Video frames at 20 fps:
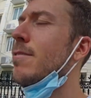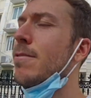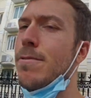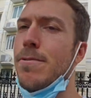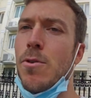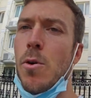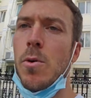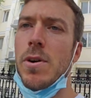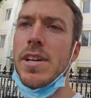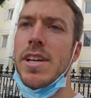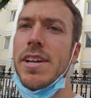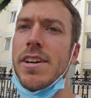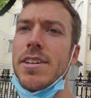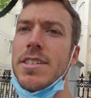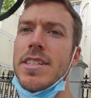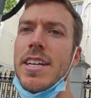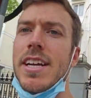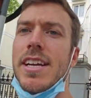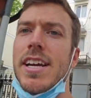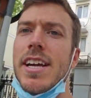4
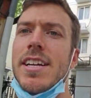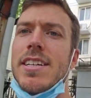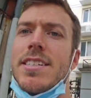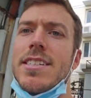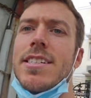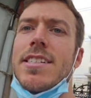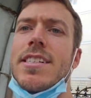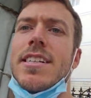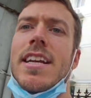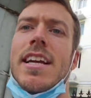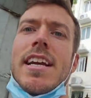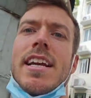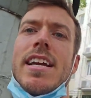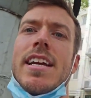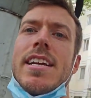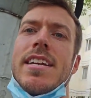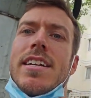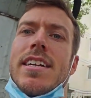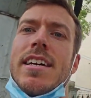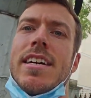years, I guess, and